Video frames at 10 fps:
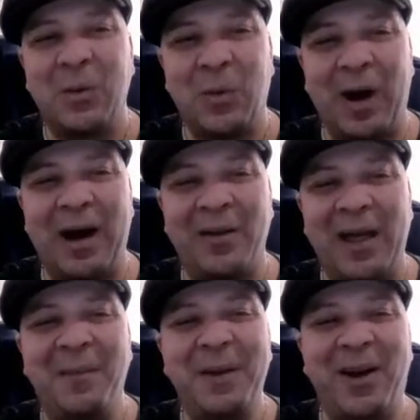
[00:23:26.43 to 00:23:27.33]
Wow,
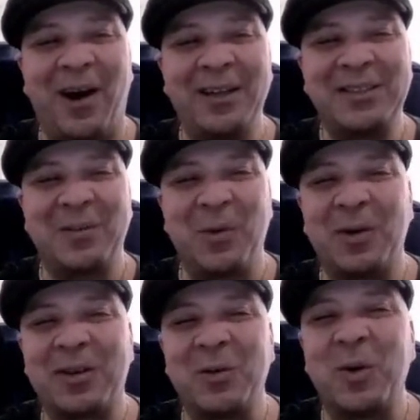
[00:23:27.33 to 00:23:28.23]
that'd be awesome.
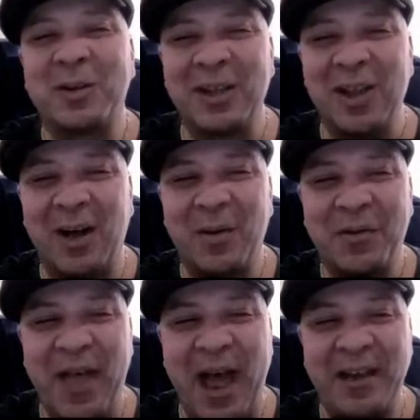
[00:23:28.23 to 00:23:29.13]
Well, good luck
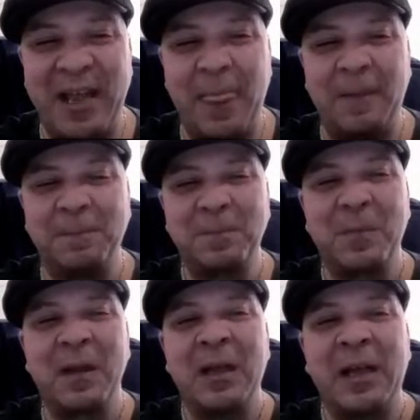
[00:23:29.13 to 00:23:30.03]
with that. And
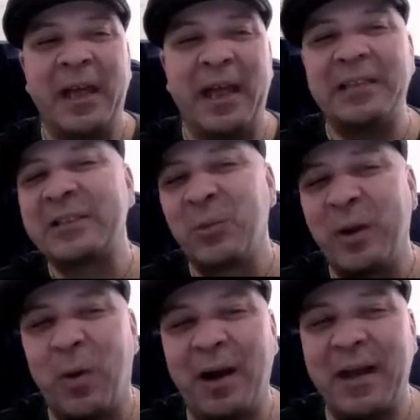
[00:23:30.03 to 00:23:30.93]
as
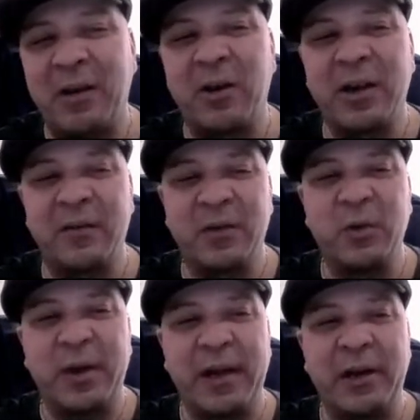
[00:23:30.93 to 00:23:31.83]
we wind down our
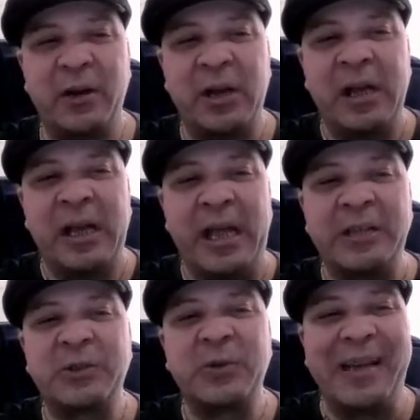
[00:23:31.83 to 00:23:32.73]
interview here,
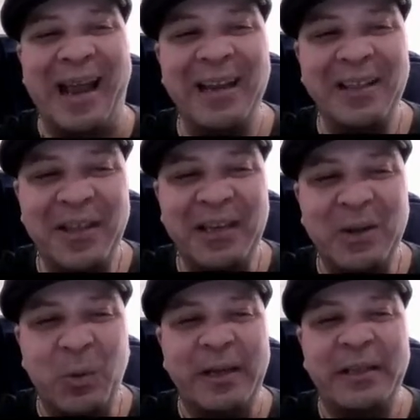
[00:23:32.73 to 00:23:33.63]
is there anything
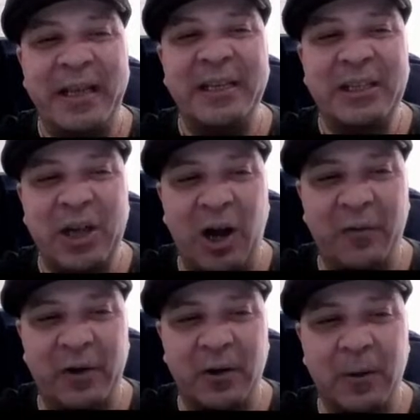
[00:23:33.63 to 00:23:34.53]
that we didn't
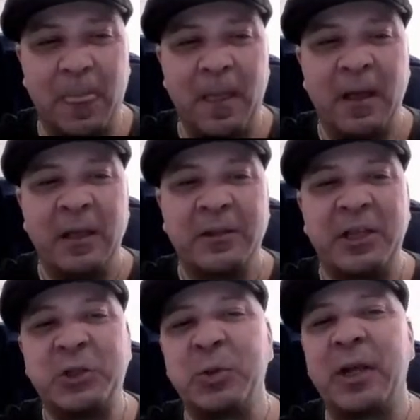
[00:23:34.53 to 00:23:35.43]
cover
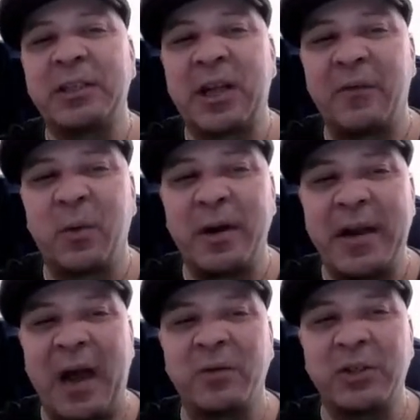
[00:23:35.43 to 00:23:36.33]
that you would like to cover right
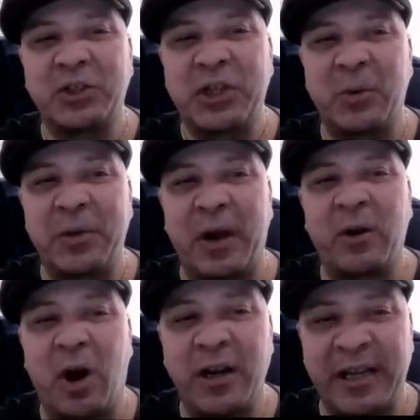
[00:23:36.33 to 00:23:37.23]
now to share with
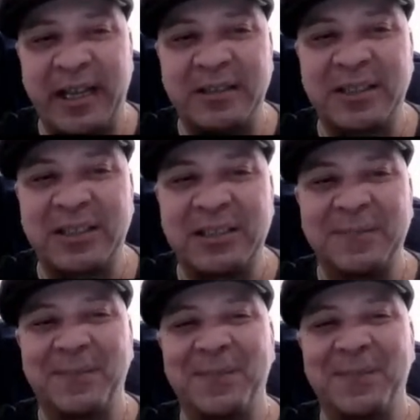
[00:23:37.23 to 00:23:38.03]
our audience?